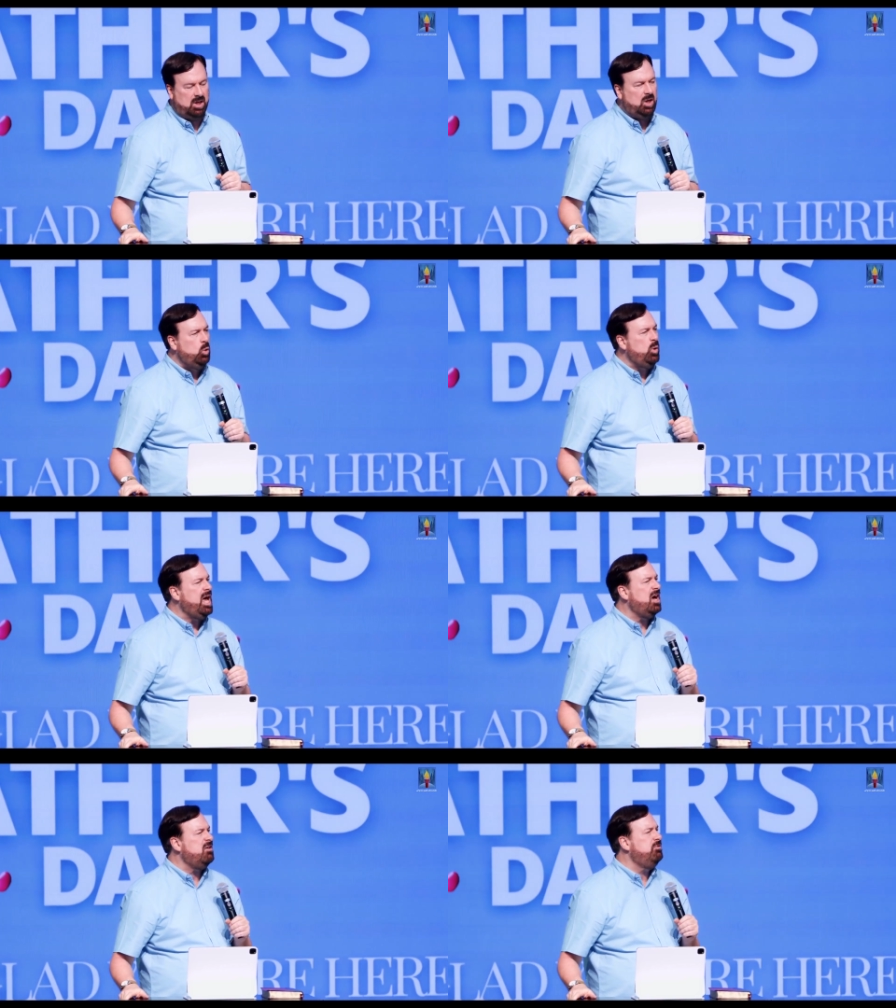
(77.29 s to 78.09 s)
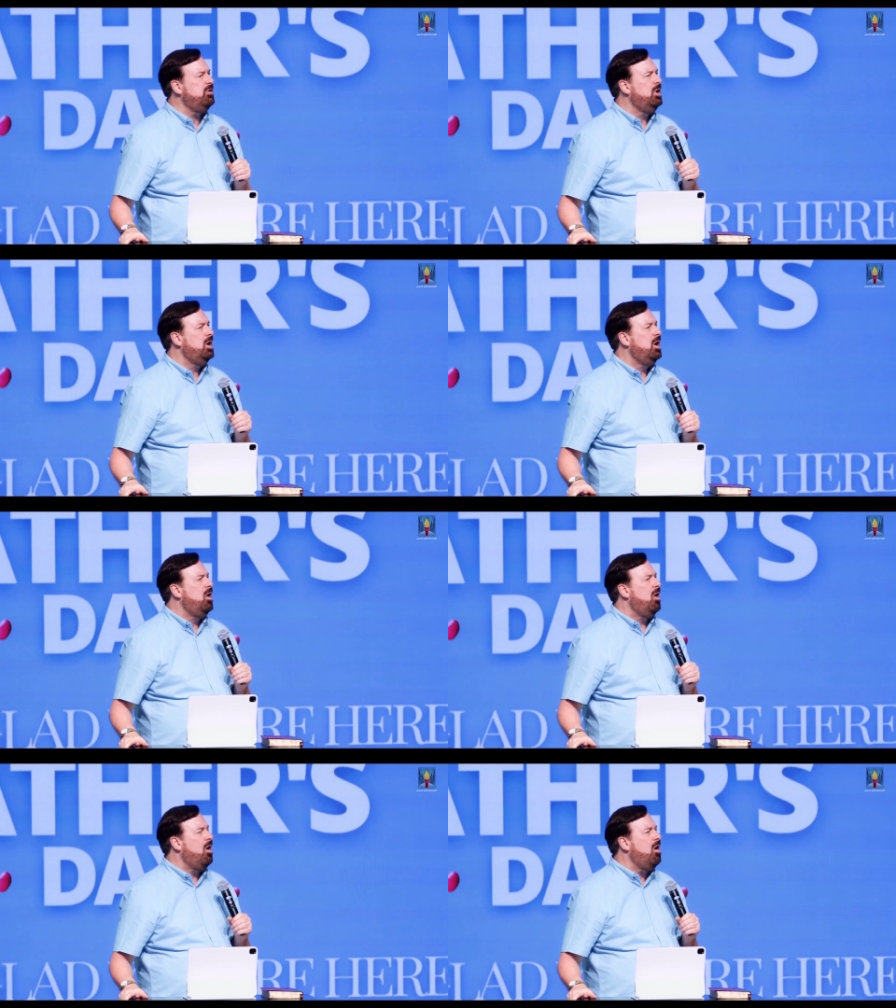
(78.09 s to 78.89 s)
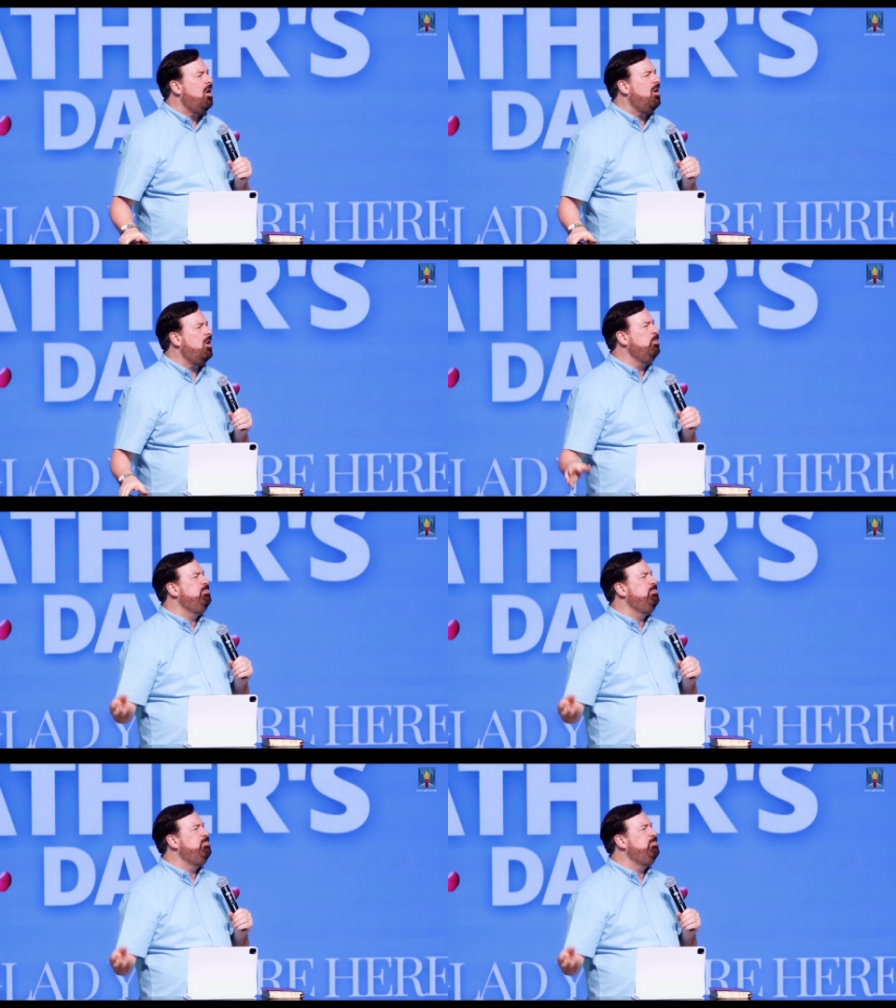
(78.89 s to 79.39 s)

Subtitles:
We have all